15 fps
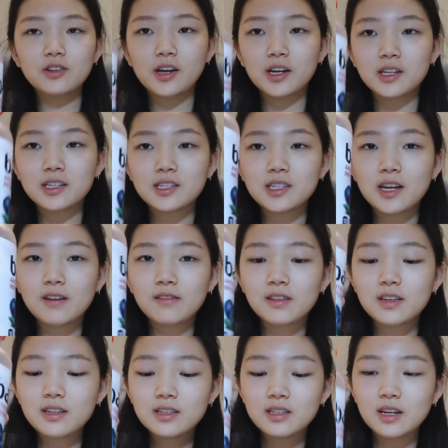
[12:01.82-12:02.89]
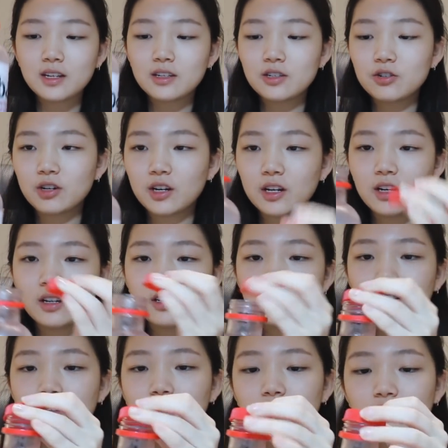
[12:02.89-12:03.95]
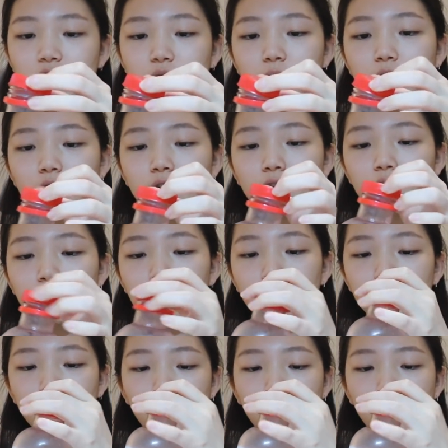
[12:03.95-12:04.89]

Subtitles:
so I can save this and drink it tomorrow.